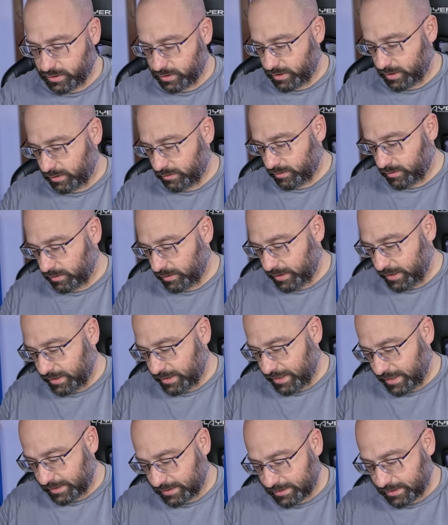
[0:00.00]
and little
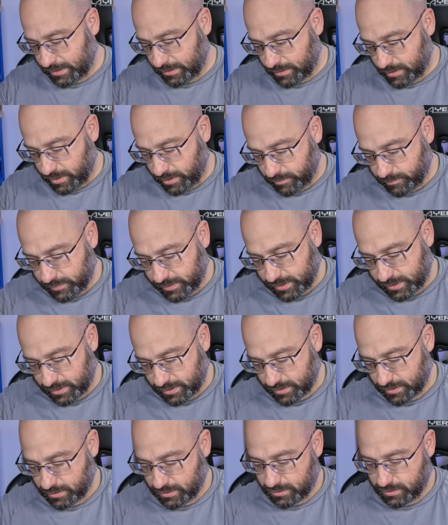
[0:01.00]
indexing nubs
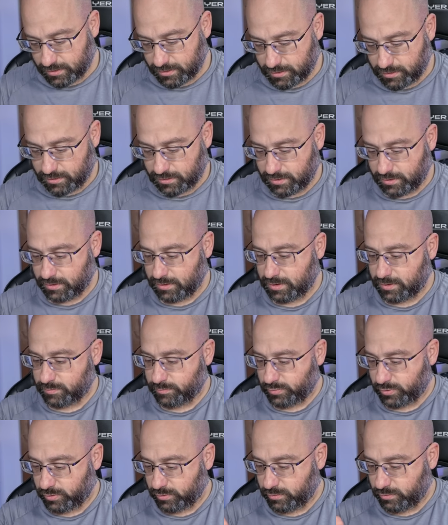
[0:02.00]
on these
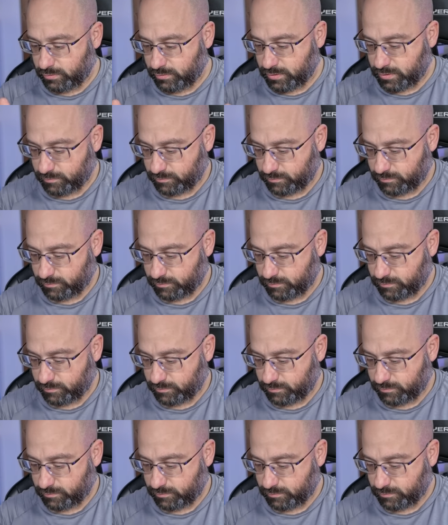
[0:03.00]
blue